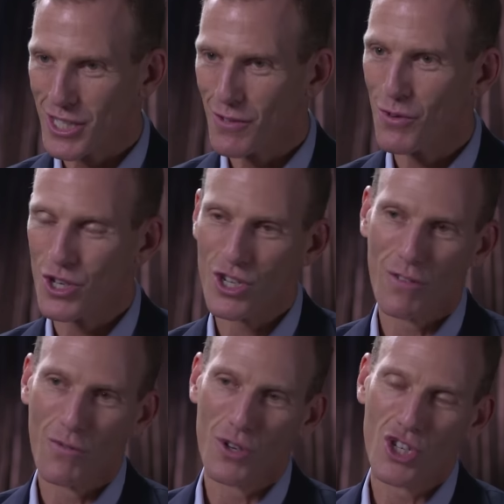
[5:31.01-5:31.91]
If
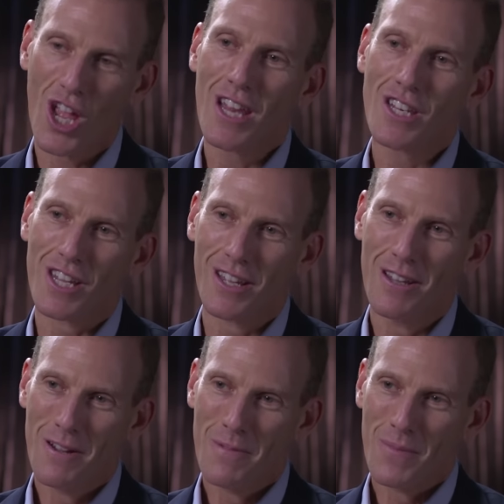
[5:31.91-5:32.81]
we're changing
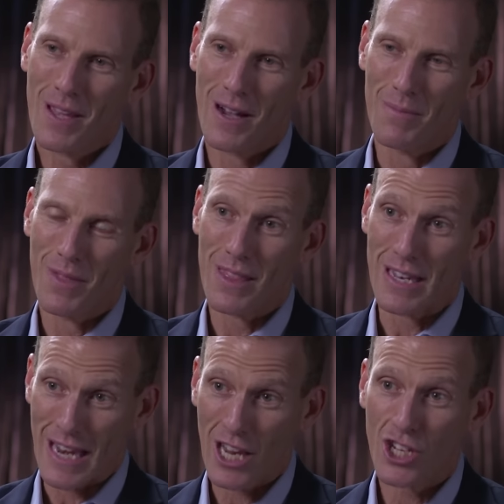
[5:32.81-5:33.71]
the
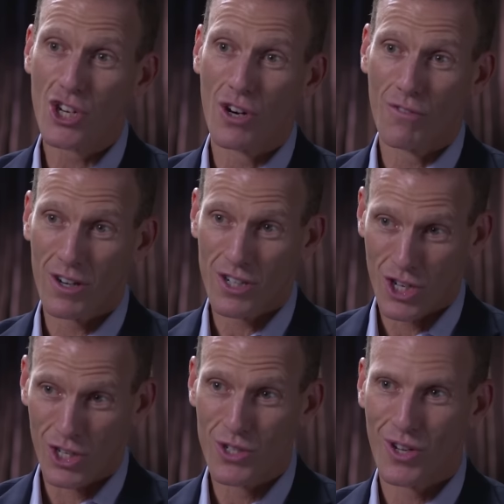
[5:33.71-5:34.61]
nature of our
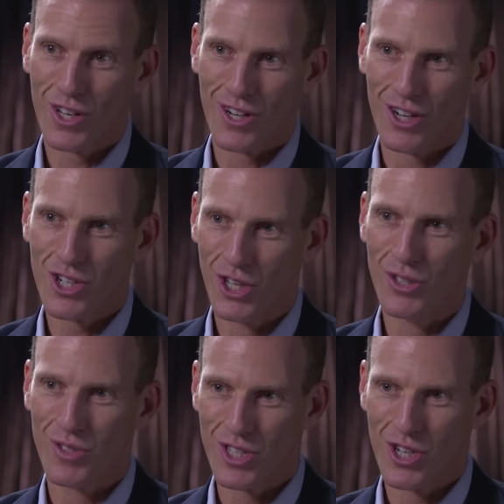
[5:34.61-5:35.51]
children or our
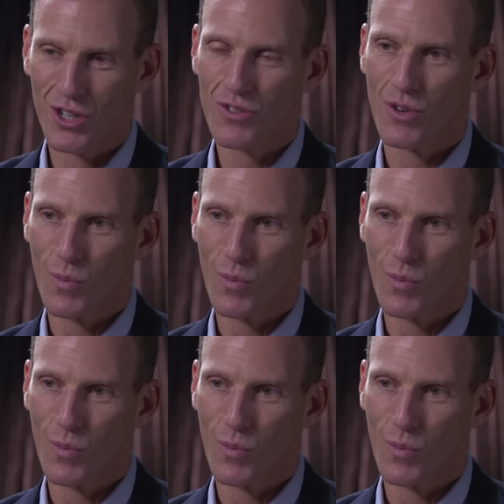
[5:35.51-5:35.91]
children's children,